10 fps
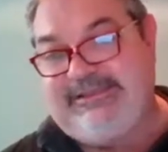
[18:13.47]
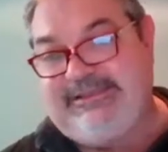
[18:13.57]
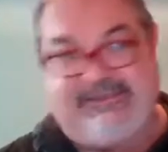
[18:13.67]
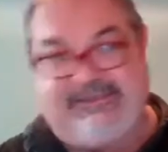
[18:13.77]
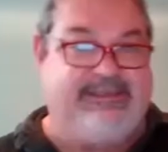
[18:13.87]

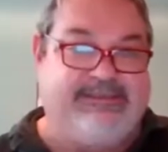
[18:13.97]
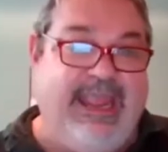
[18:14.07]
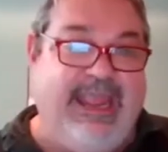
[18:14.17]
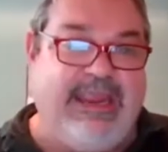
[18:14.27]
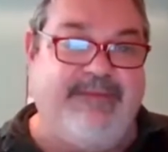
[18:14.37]
It's the
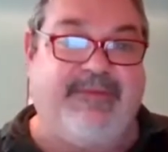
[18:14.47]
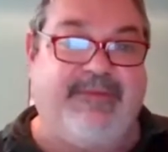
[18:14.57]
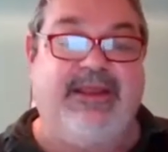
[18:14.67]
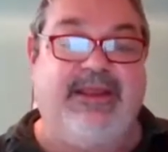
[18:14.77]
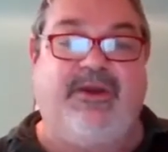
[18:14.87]
same, but
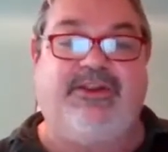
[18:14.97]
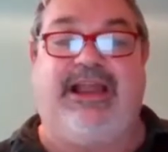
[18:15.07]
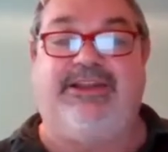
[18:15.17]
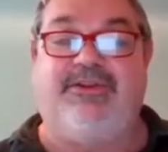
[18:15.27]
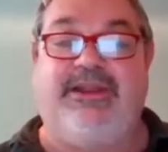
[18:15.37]
when you
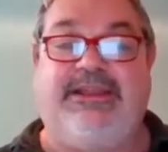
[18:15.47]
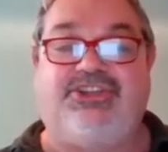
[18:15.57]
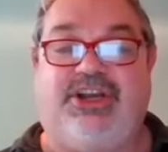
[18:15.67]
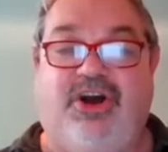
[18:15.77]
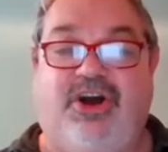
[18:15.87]
calculate the
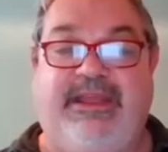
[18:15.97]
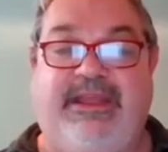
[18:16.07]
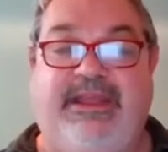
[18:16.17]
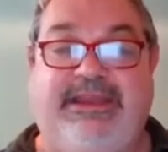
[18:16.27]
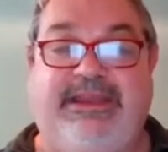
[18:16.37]
Jacobian in
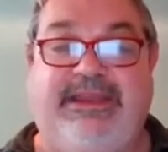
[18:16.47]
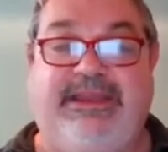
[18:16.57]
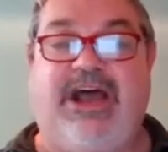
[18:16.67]
h,